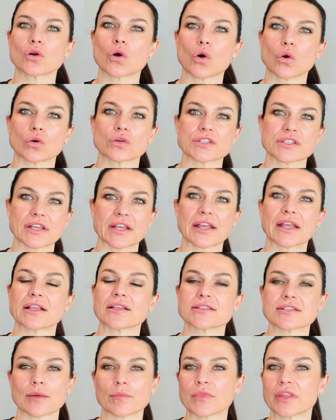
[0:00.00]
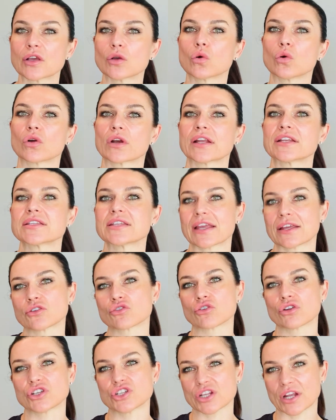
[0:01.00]
causing something called a
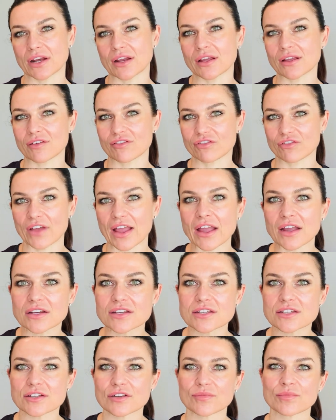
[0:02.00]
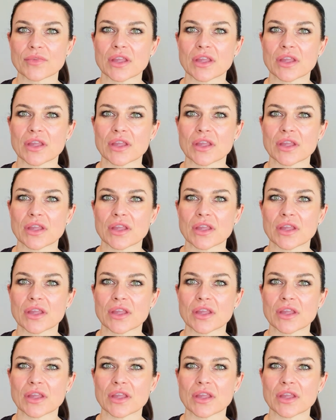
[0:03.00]
teratogenic effect.